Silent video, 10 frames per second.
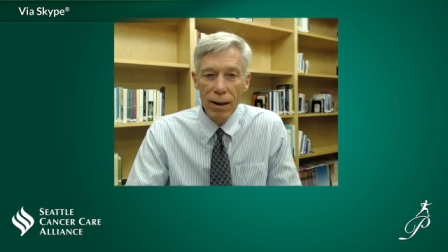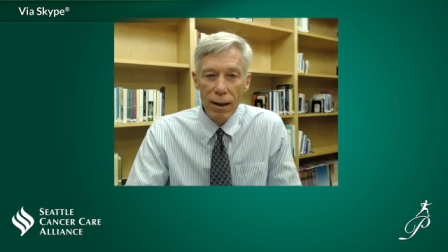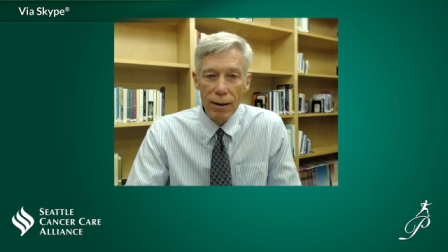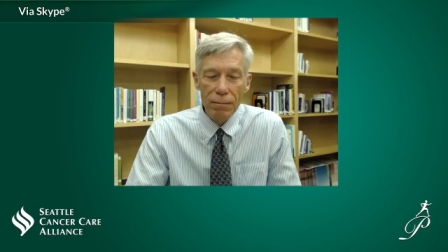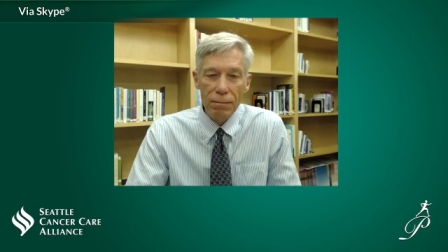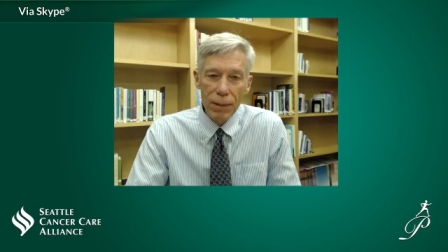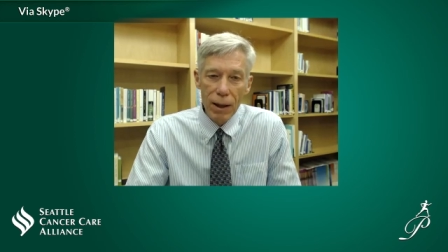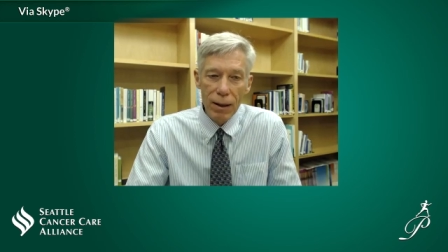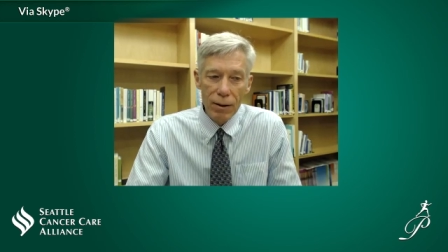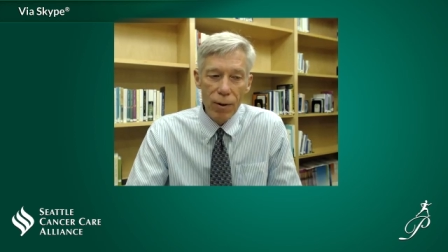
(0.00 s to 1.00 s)
um,
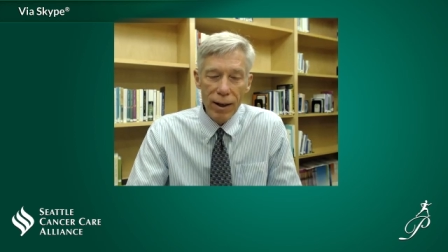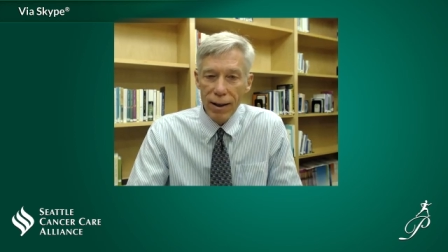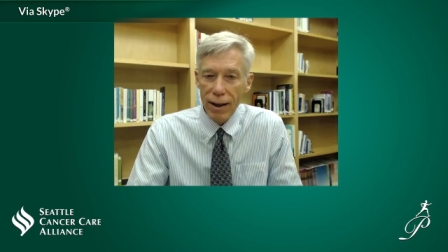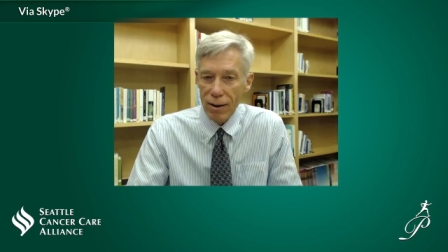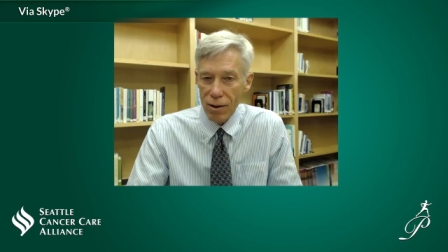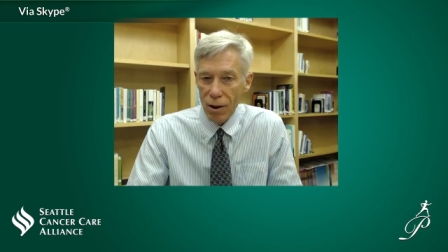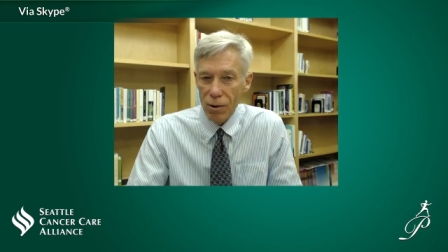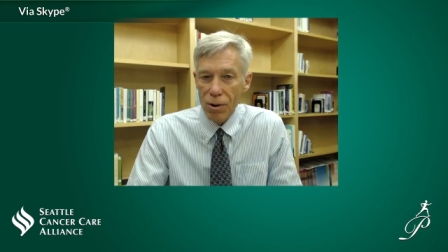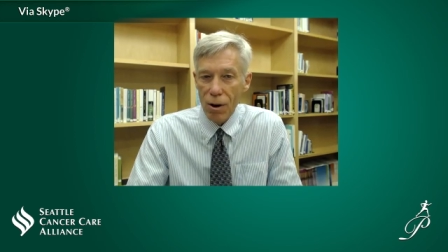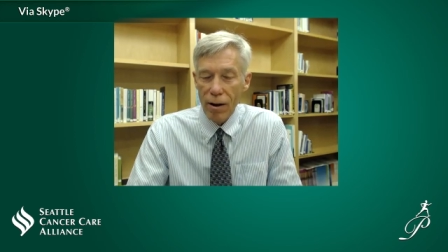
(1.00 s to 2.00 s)
uh, directed against
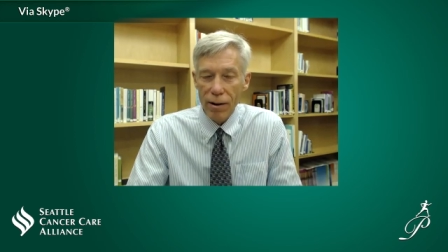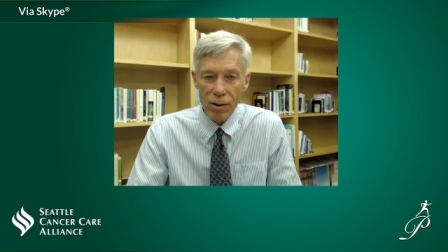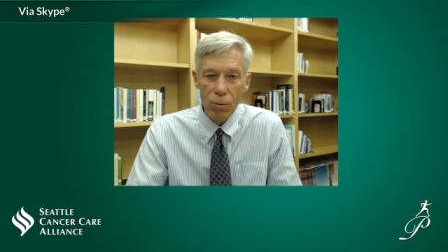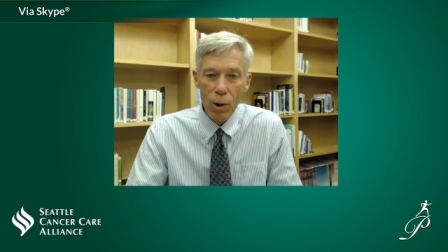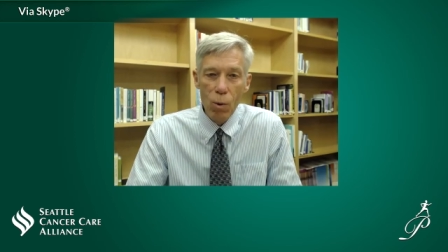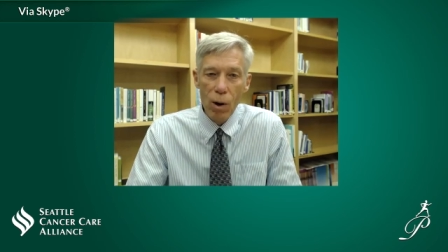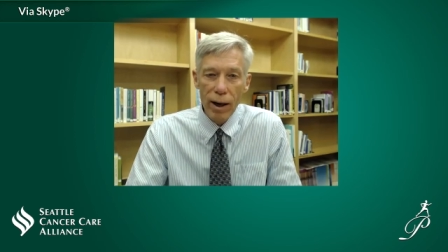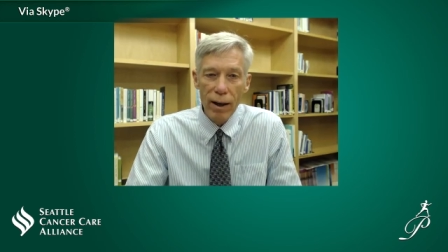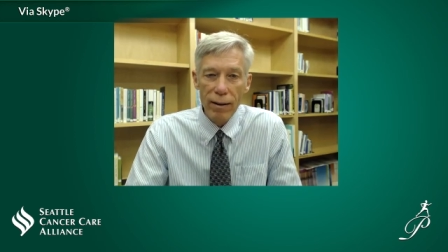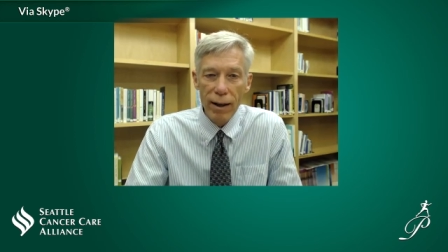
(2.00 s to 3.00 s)
those targets, and we're
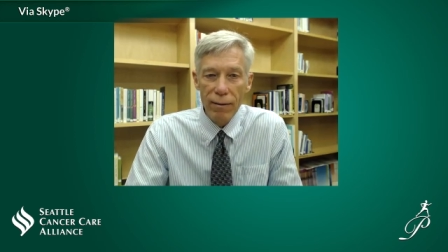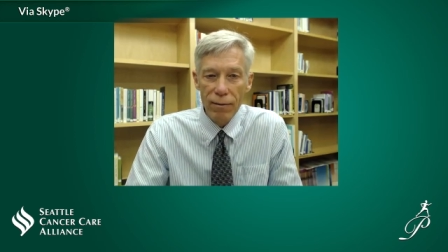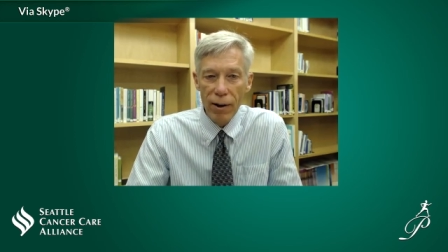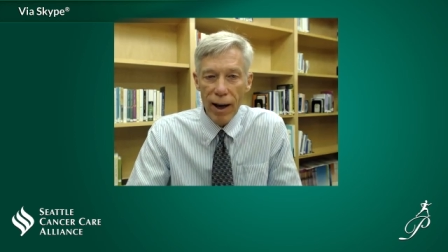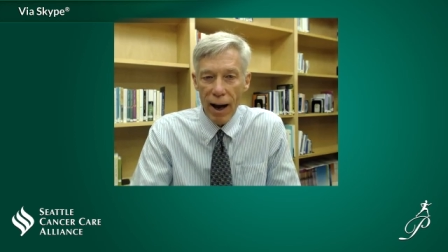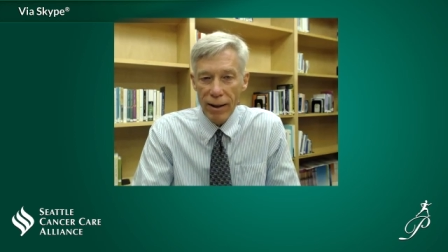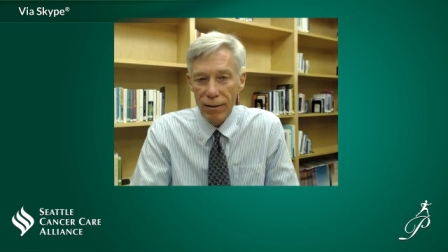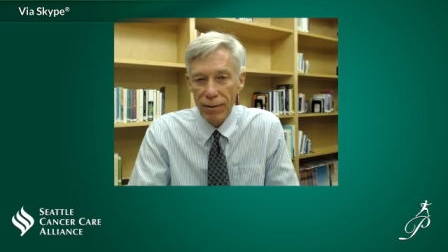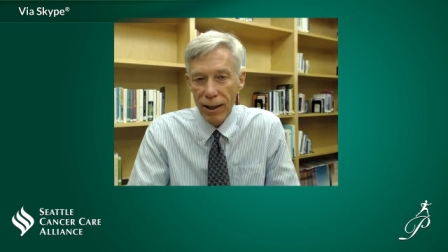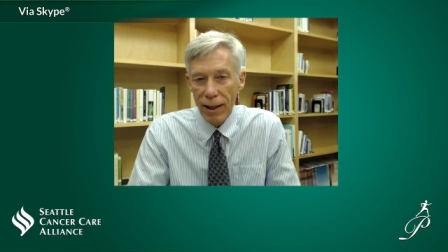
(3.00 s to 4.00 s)
working on that very
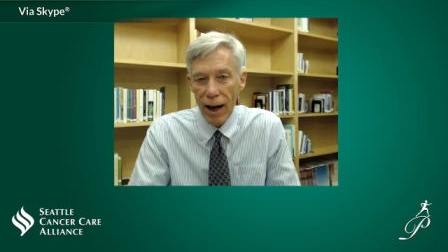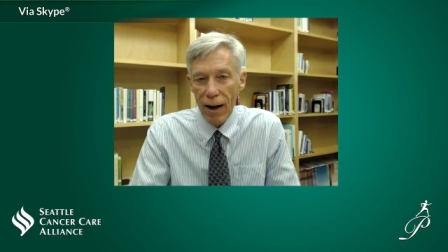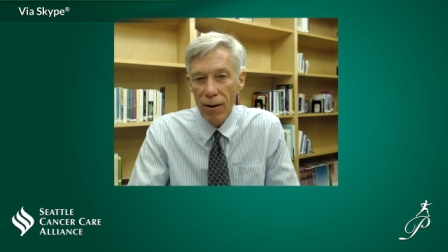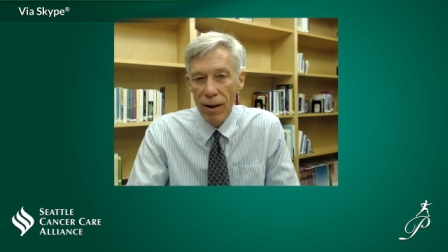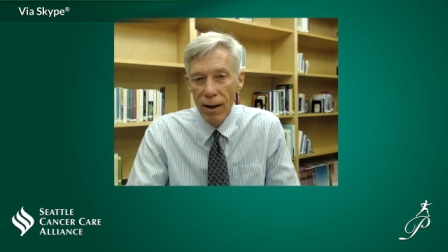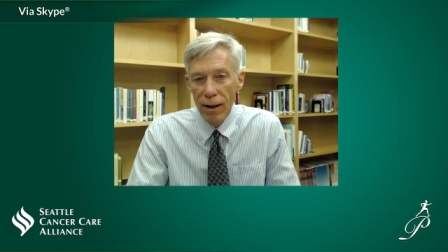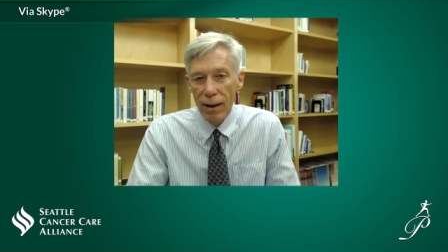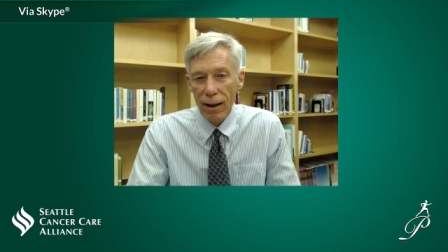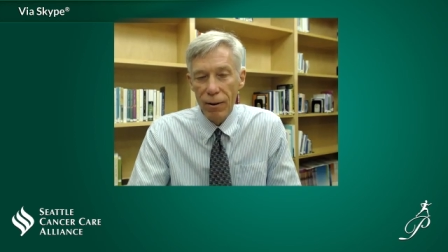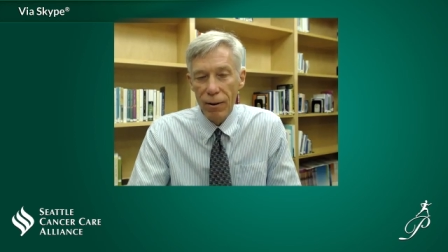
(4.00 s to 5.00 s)
actively now.
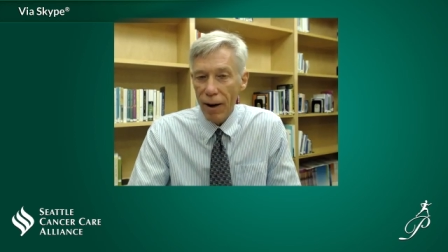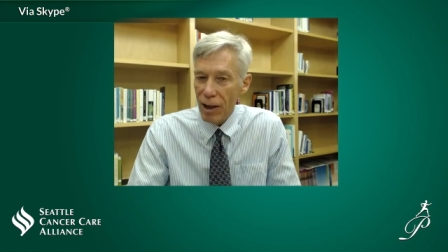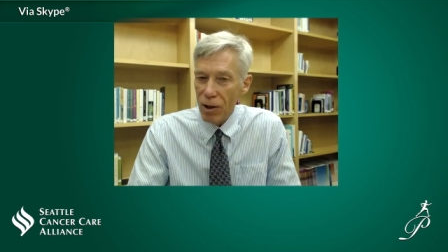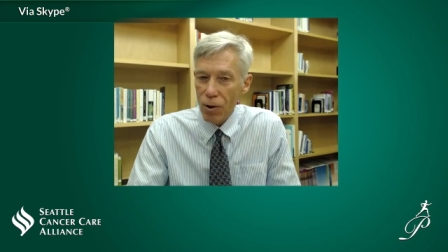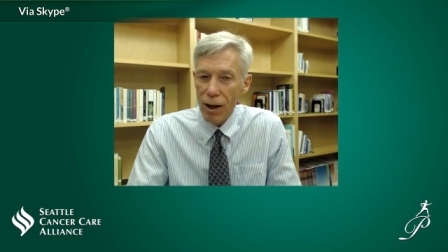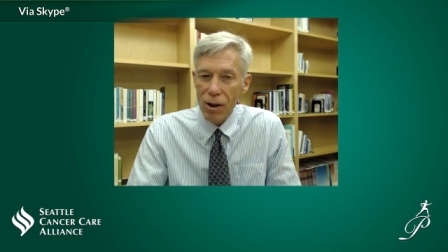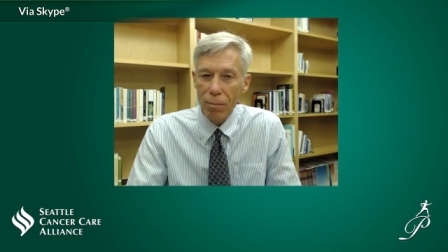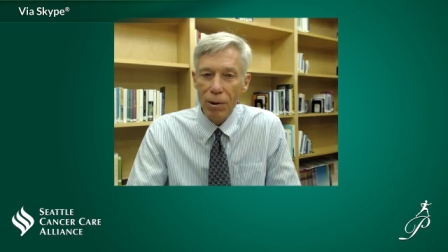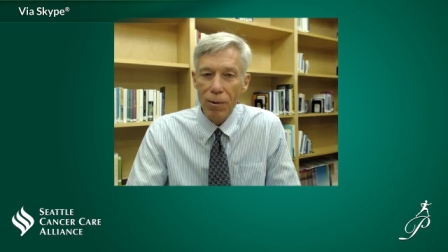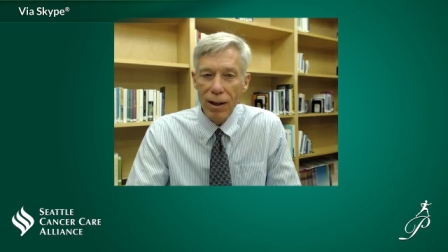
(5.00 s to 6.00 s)
Uh, don't have any trials up
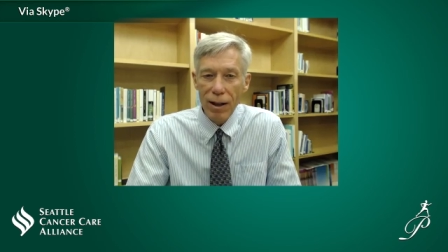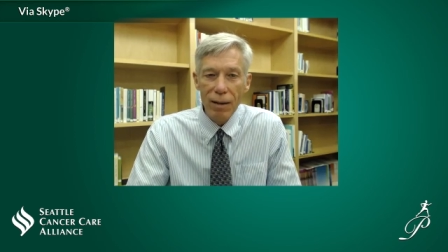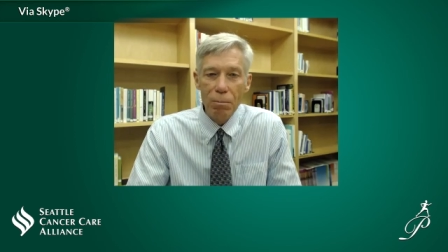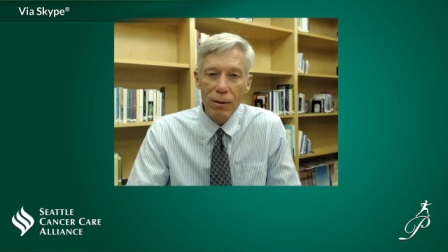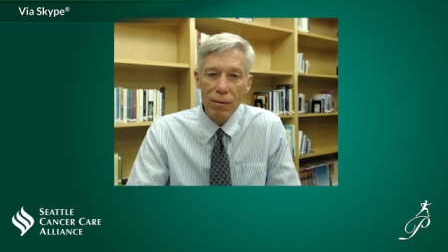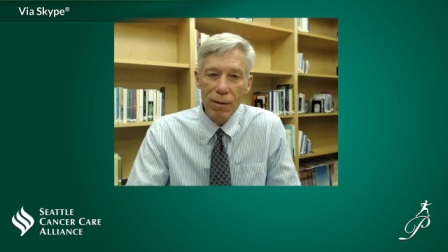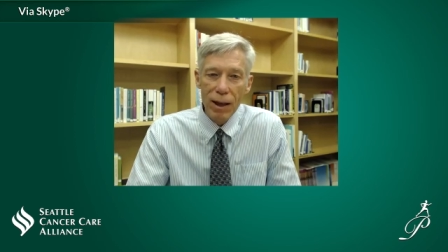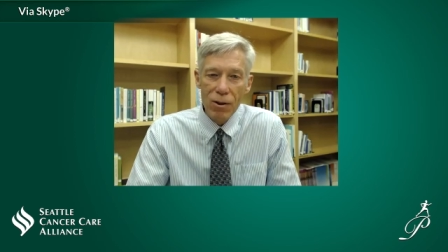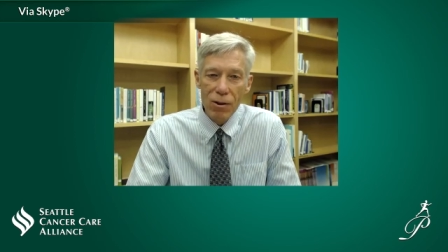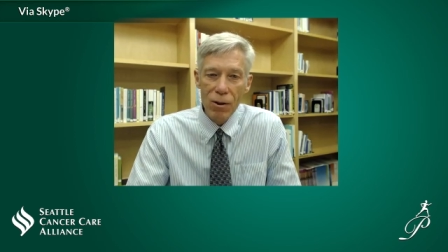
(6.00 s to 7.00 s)
and running yet, but
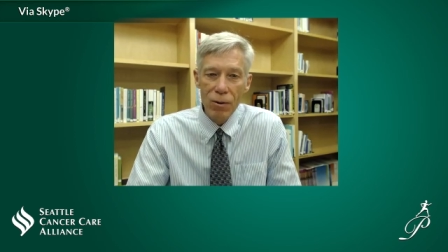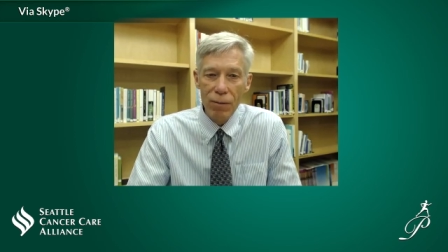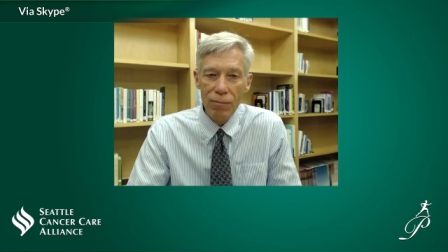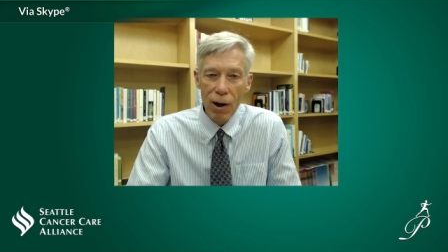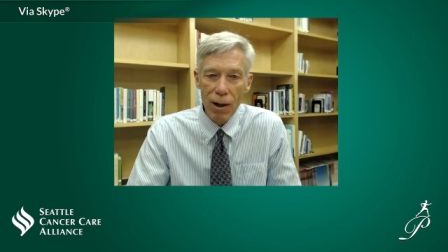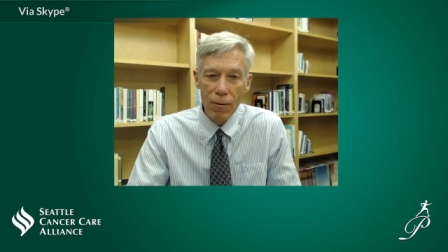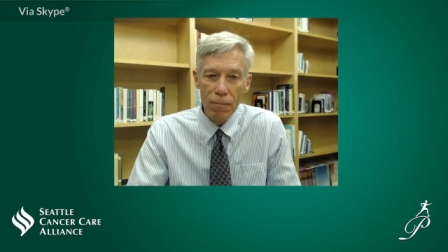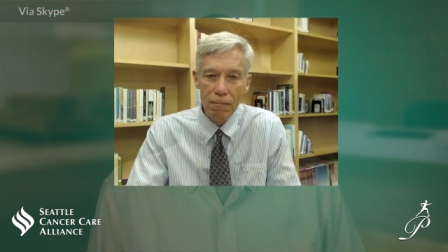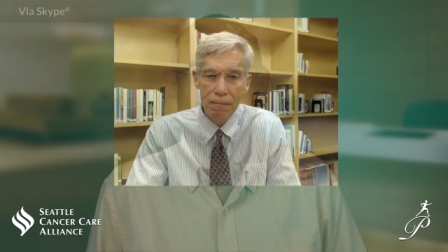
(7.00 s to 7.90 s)
that's soon to follow.